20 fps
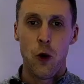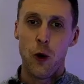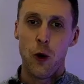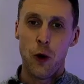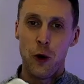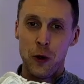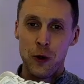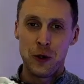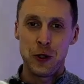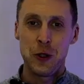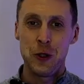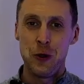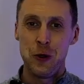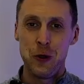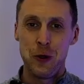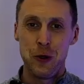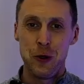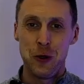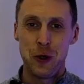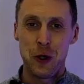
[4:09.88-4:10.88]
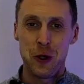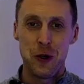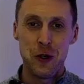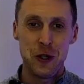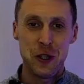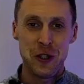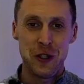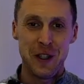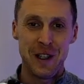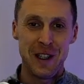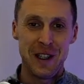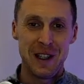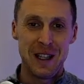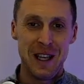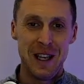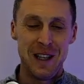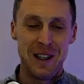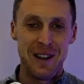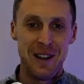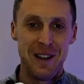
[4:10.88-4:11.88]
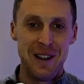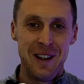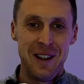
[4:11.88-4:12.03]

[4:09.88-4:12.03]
On to the cushioning then.